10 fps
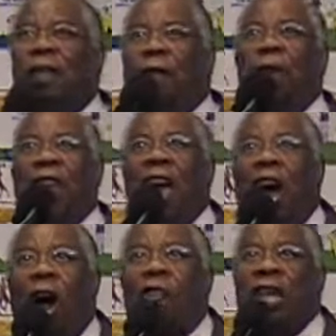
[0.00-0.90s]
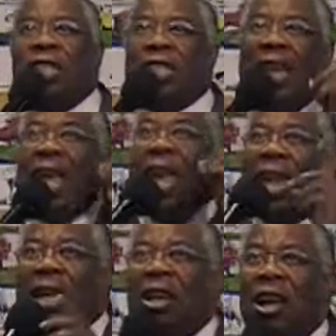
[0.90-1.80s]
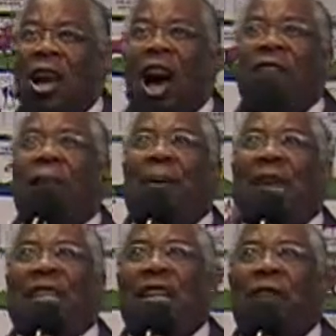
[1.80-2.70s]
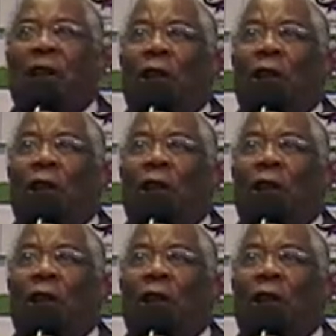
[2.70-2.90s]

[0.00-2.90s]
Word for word: For they are the seed of the blessed of the